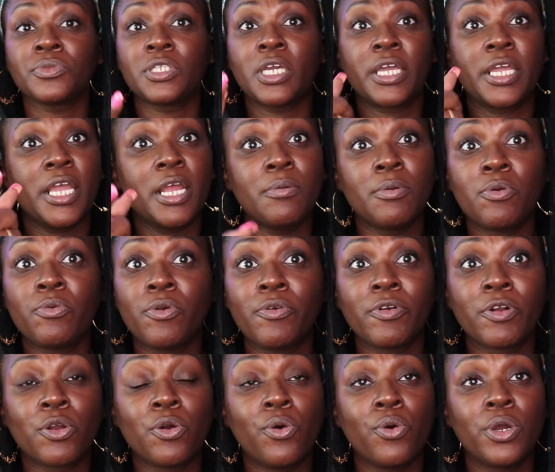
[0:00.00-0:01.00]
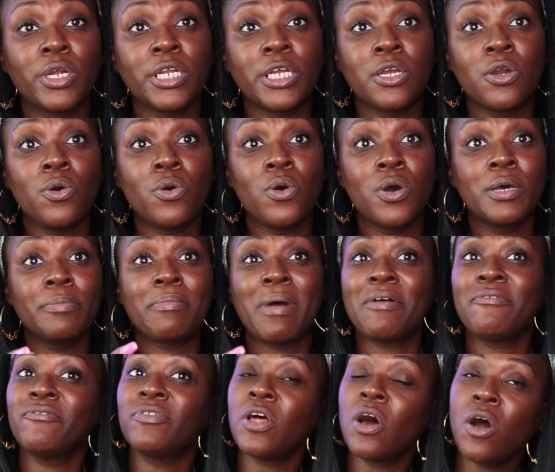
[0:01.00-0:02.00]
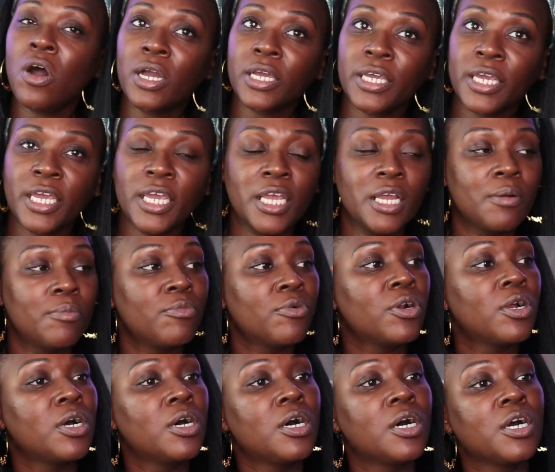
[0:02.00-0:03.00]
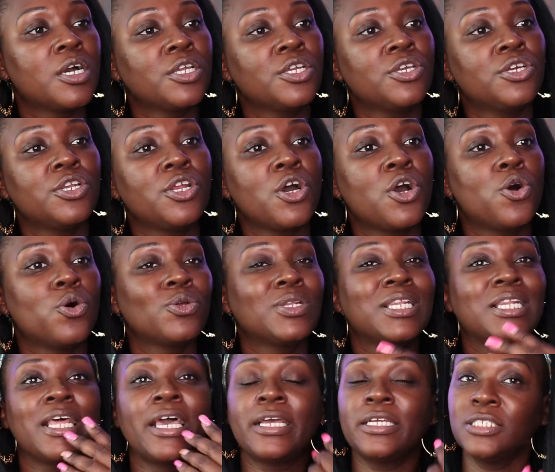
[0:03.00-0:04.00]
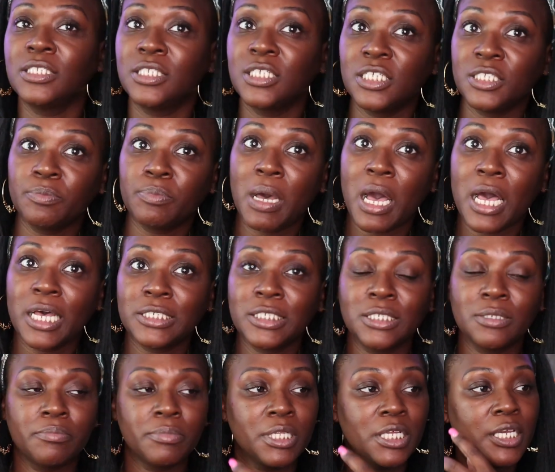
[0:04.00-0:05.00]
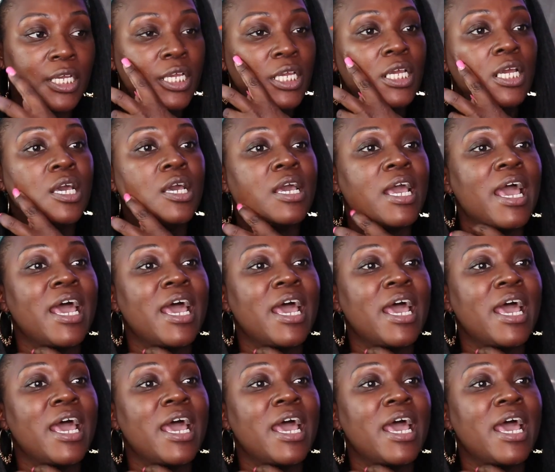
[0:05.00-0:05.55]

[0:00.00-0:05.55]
the camera we're recording on, my vlog camera, you know, lenses possibly.